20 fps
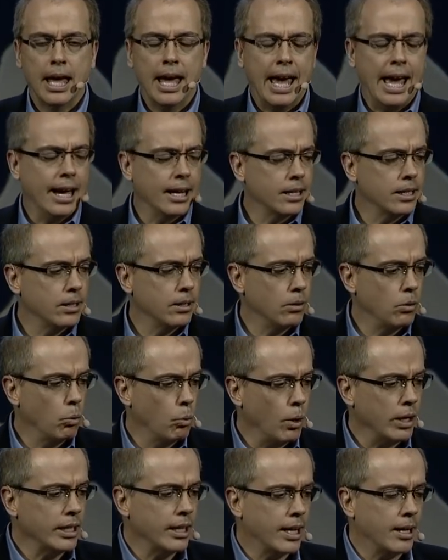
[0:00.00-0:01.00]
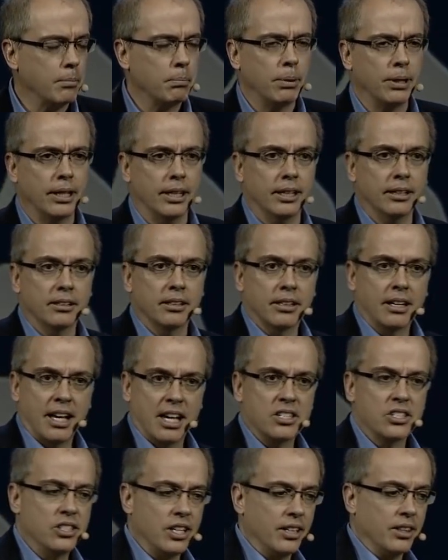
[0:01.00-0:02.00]
And what company
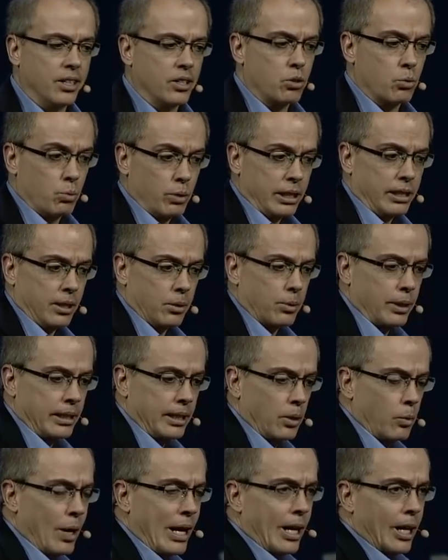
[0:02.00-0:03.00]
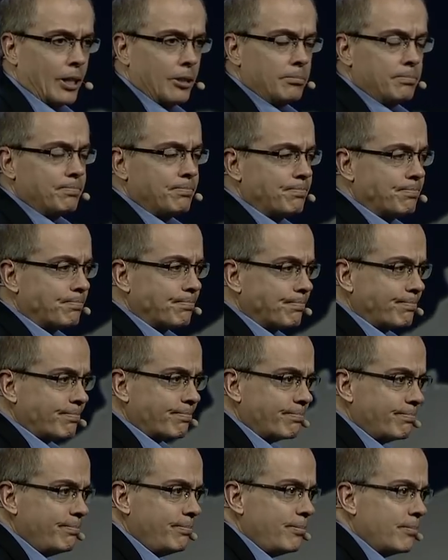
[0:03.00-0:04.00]
has done this really, really well?
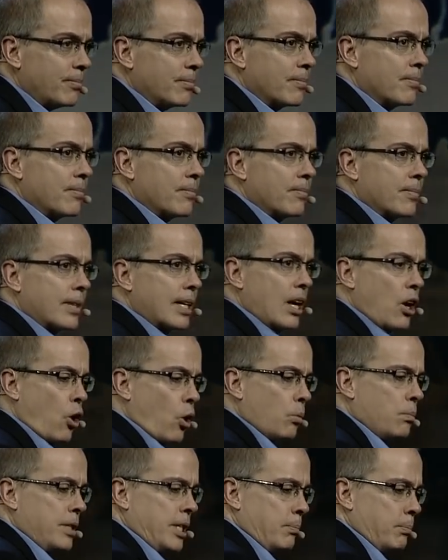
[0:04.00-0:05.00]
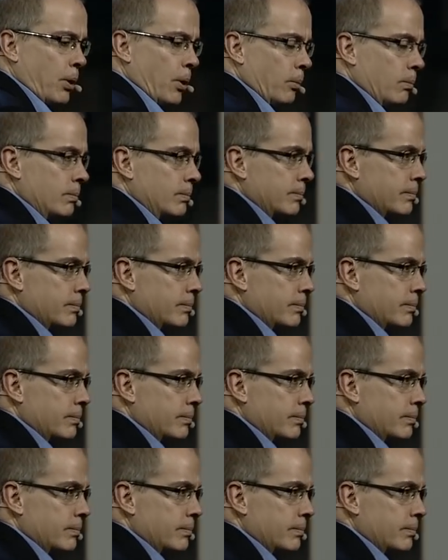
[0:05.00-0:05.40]
Home Depot.